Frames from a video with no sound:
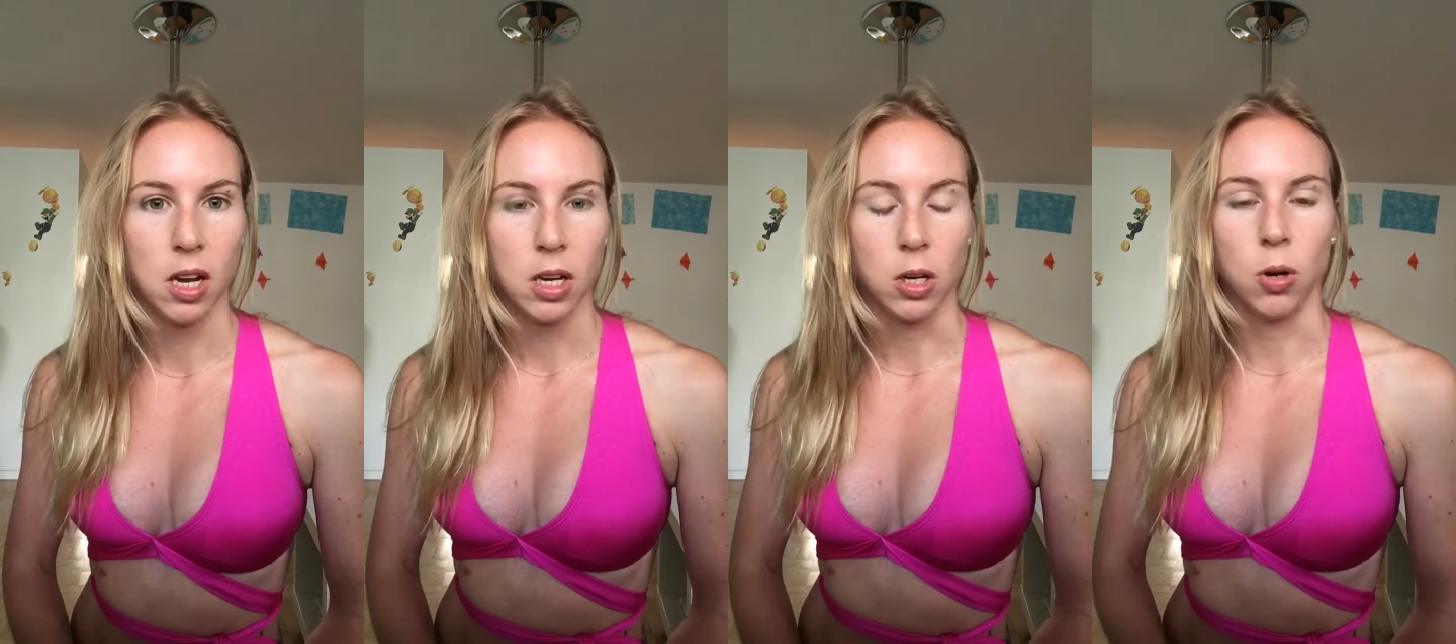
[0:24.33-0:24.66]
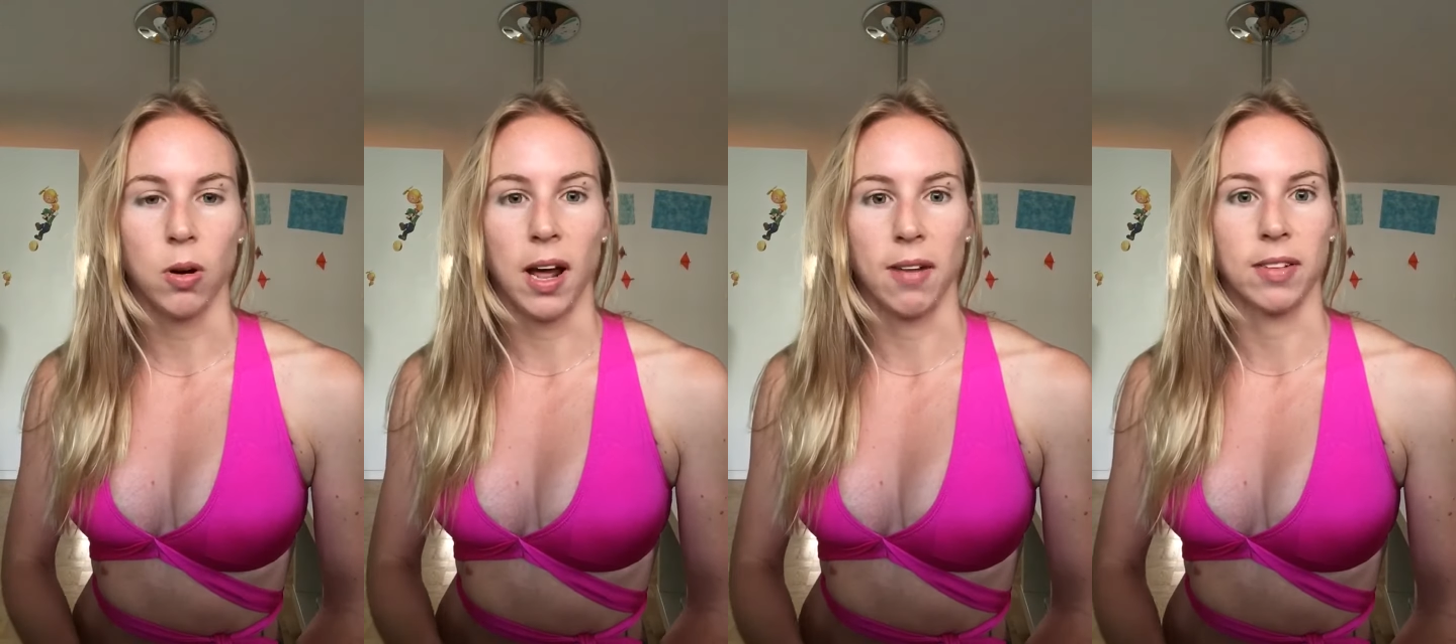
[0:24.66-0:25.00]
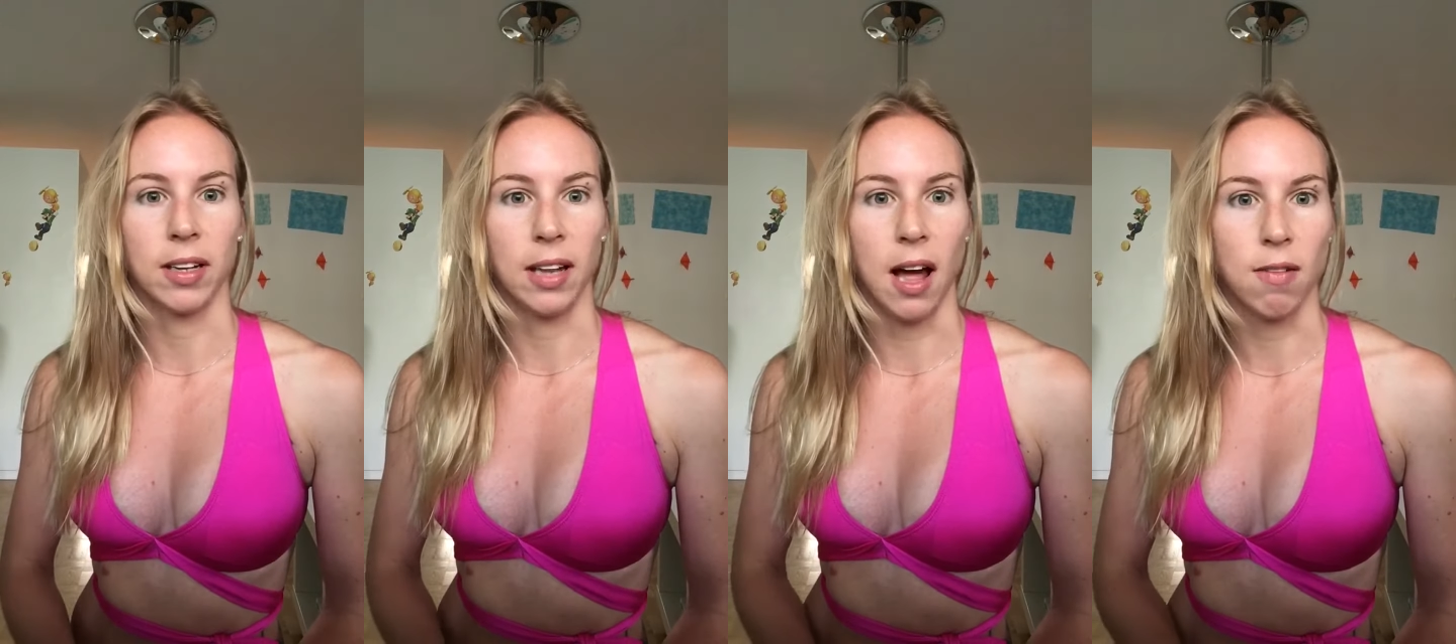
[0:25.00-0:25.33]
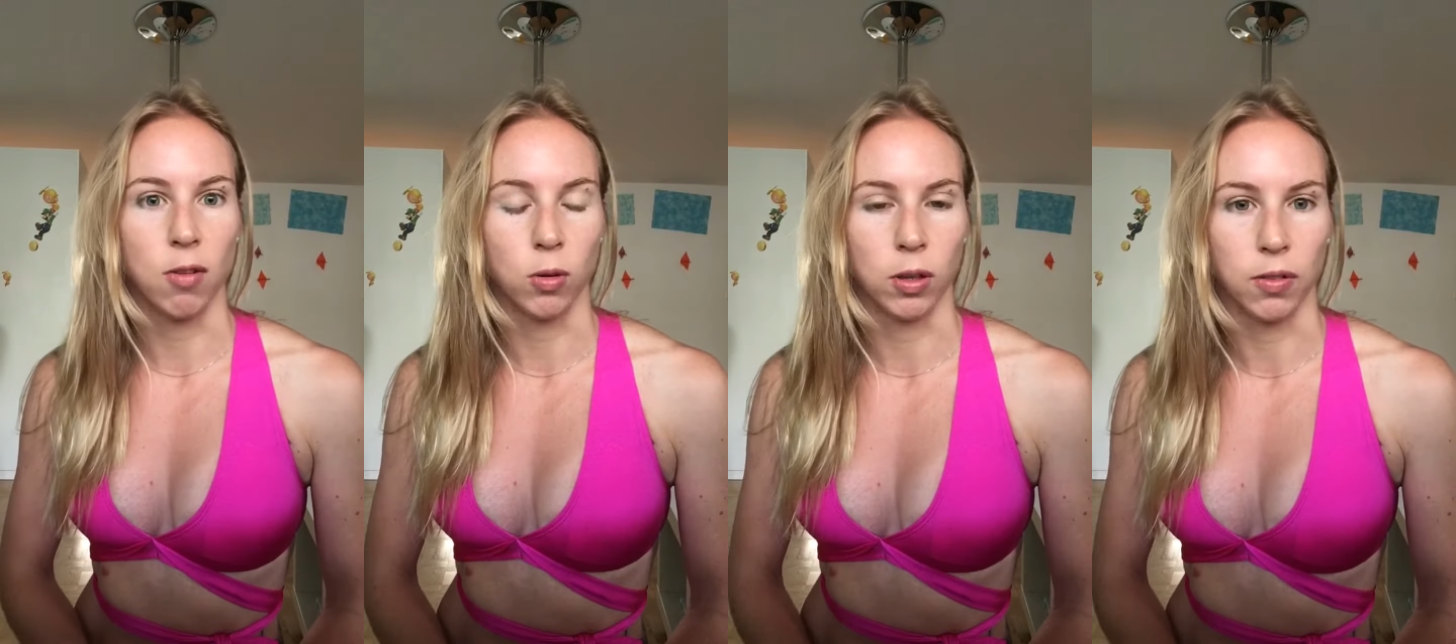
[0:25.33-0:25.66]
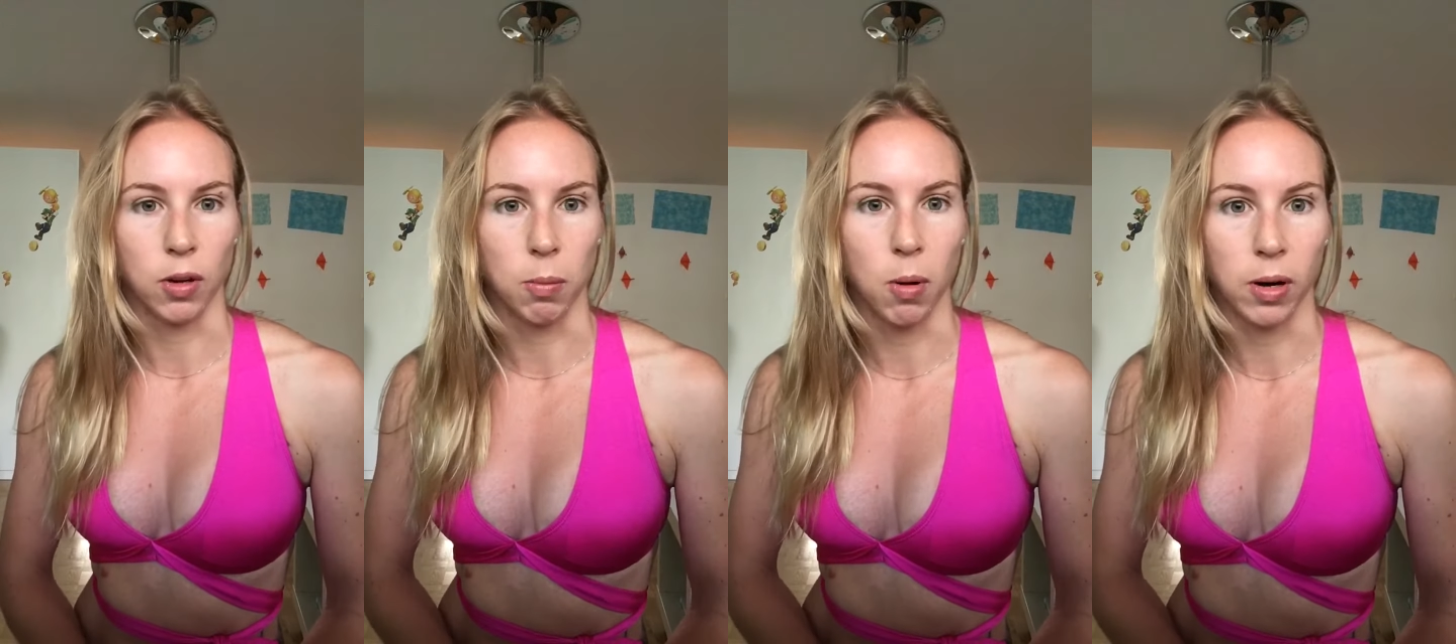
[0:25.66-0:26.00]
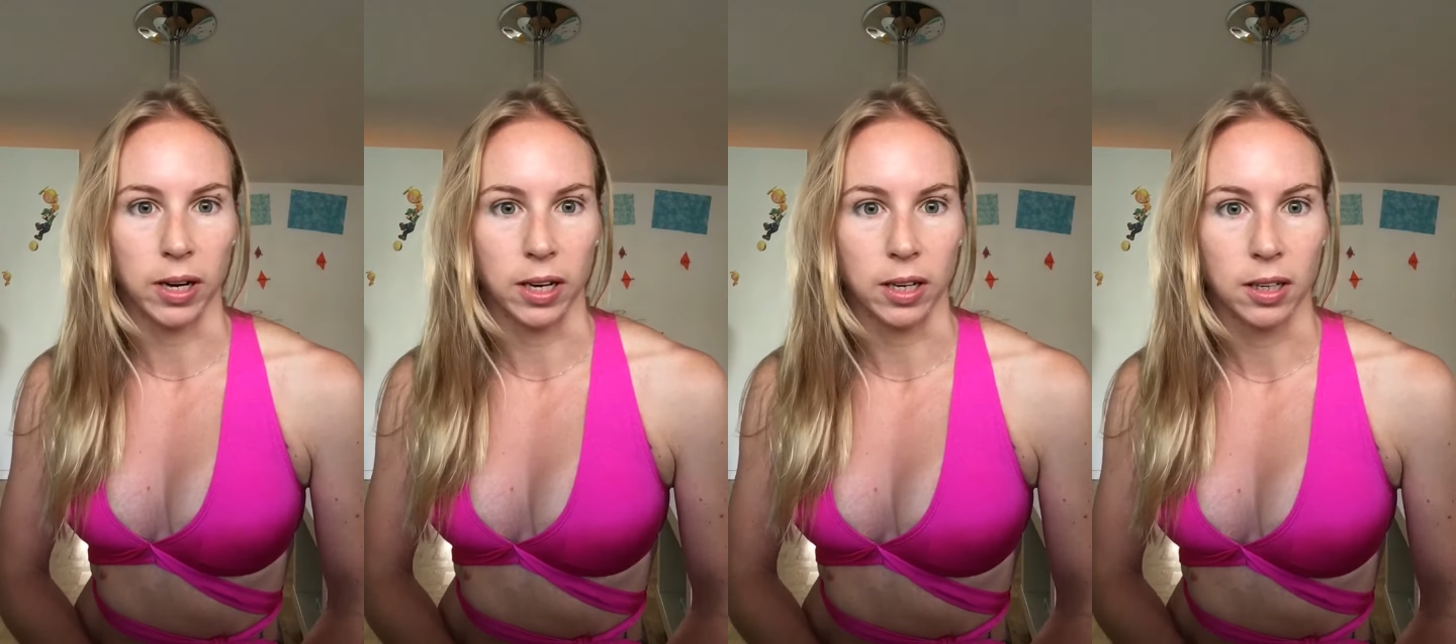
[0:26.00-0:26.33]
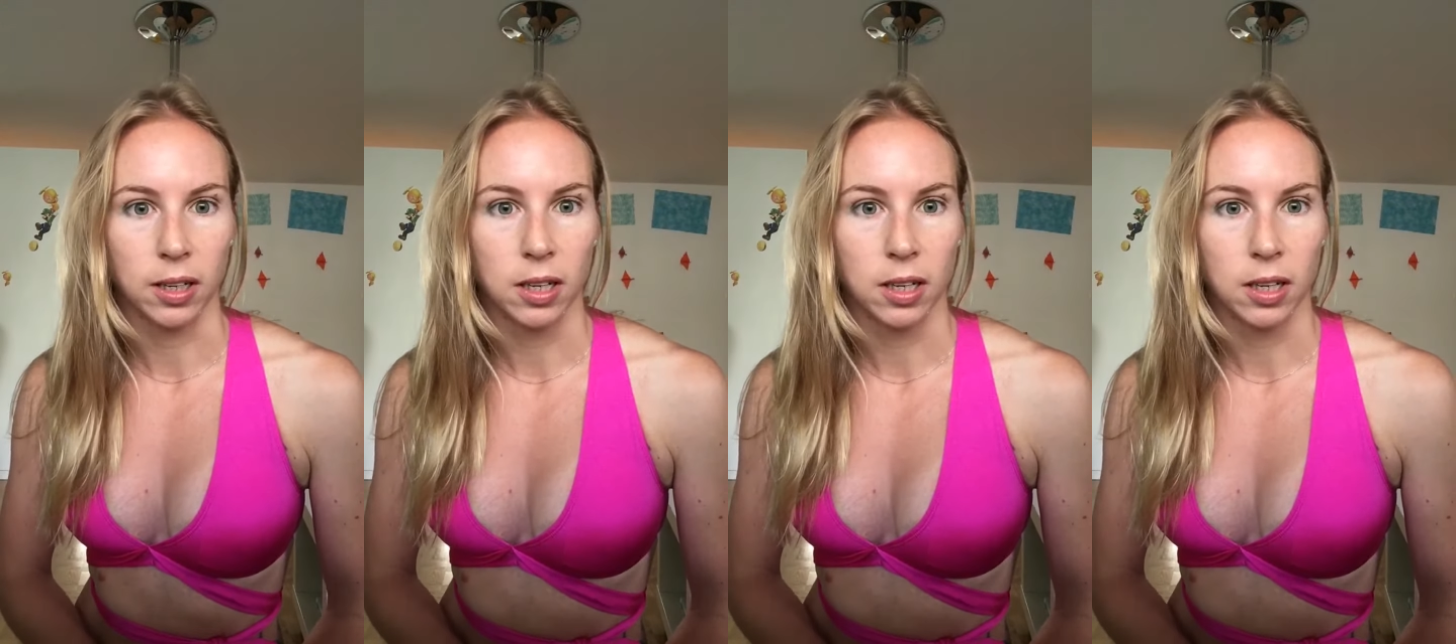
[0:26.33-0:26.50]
You don't have to love all of your body.